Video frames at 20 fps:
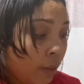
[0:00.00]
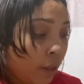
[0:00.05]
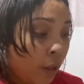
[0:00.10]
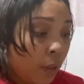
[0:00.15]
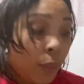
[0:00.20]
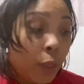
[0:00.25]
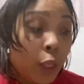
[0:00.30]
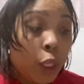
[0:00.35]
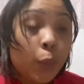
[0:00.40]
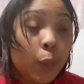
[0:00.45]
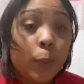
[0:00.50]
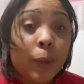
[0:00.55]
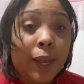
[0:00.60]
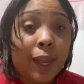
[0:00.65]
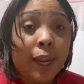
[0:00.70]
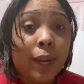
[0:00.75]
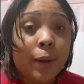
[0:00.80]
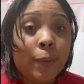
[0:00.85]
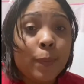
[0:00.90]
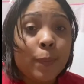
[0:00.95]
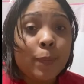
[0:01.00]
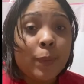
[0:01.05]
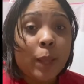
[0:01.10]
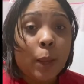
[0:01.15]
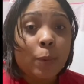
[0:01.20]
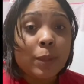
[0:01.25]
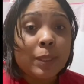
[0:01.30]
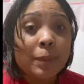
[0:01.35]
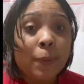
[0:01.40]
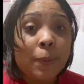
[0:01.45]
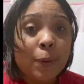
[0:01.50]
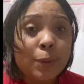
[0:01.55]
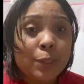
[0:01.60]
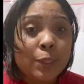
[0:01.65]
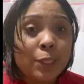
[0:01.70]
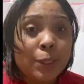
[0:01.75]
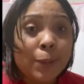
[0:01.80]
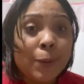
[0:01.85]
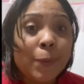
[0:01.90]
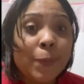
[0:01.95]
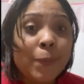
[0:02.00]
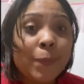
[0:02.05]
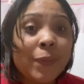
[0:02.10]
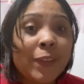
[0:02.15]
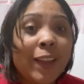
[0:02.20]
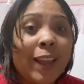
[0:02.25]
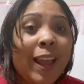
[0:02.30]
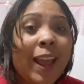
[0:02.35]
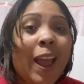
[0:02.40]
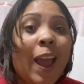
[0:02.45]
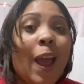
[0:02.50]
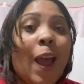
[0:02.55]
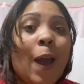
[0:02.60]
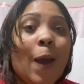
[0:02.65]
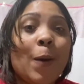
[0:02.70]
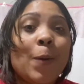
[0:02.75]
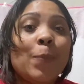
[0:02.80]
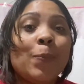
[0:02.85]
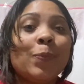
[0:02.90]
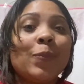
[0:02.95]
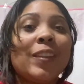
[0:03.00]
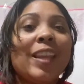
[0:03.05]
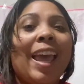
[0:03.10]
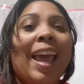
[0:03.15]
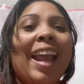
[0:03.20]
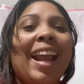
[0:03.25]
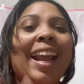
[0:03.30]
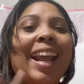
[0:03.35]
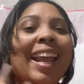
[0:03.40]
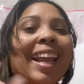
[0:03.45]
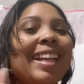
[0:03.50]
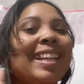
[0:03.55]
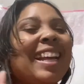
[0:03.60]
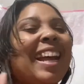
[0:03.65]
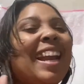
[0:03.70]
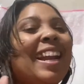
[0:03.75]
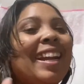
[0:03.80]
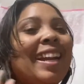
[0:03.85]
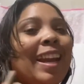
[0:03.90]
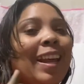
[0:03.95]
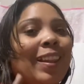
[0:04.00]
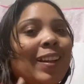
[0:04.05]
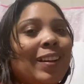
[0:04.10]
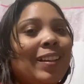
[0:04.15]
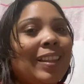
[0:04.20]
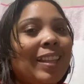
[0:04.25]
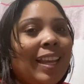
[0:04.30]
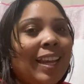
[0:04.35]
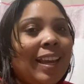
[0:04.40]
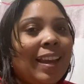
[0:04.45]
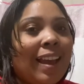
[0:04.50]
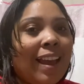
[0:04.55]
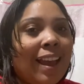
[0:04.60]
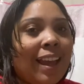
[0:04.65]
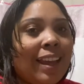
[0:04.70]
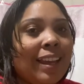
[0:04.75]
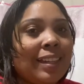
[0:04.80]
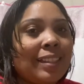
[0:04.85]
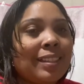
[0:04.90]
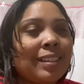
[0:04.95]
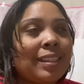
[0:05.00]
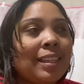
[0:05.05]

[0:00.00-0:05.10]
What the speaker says: the way it was supposed to. Oh, and another thing, guys.